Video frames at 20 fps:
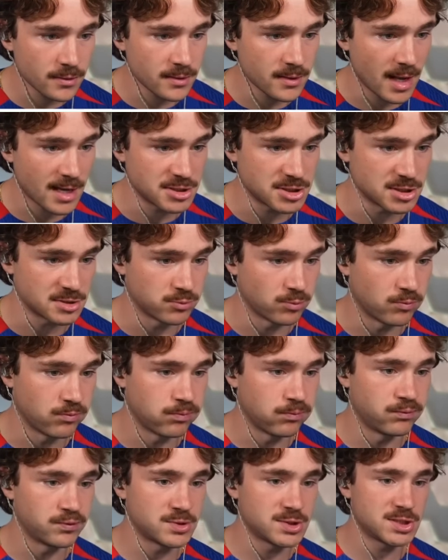that's just
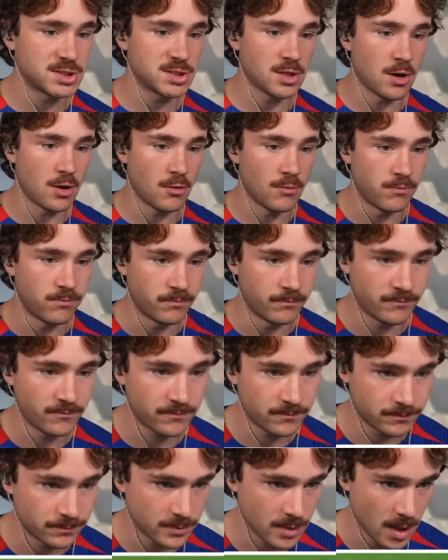so
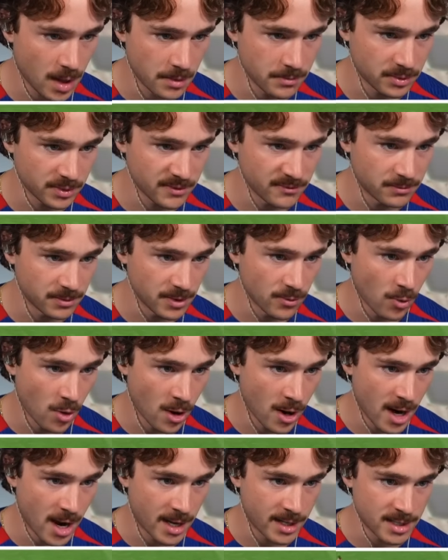unbelievably
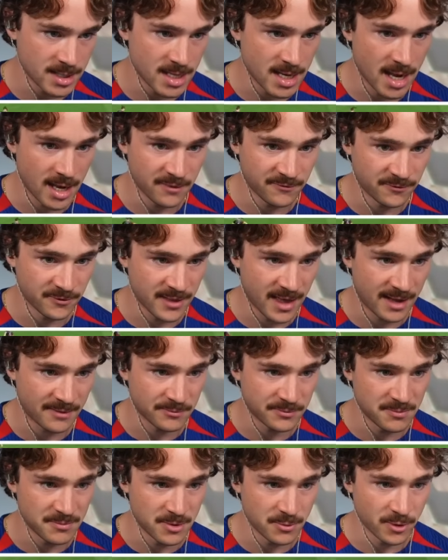wore out of EA for
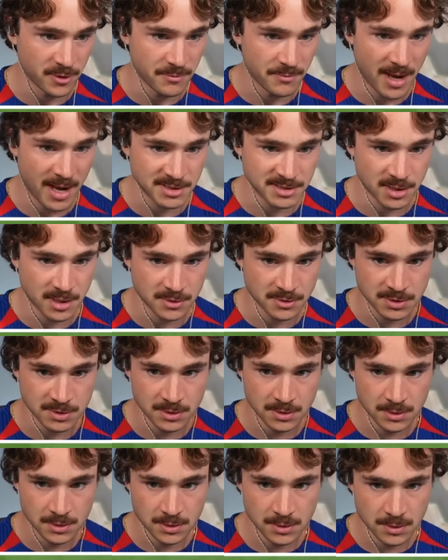that to be where the pass goes.
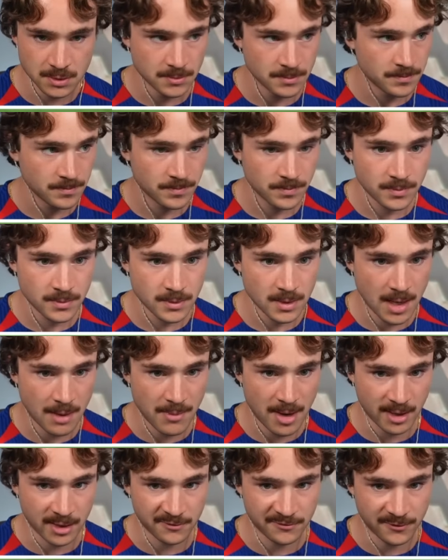I'm
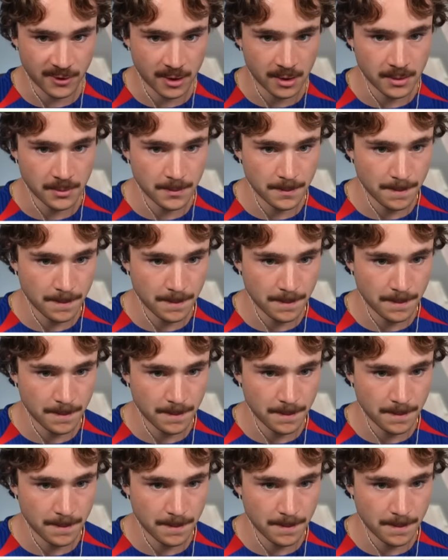not going to front.